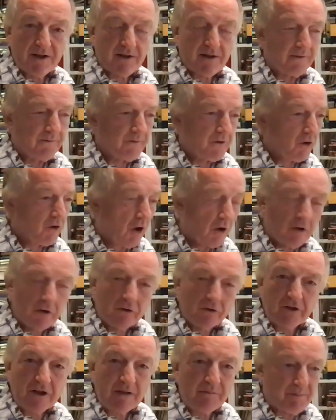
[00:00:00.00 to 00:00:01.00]
of
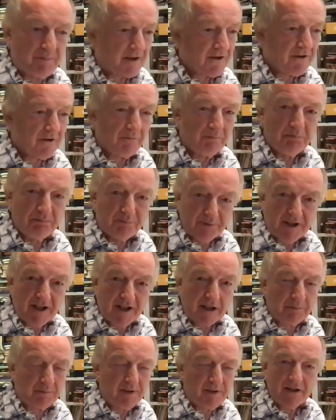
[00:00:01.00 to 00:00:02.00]
concrete, bits of brick,
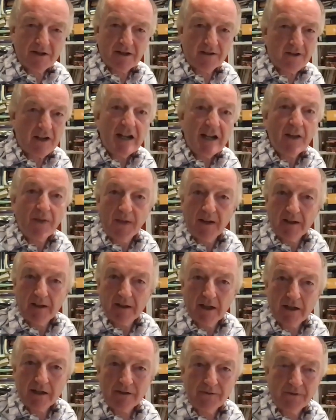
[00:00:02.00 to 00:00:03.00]
bits of anything they can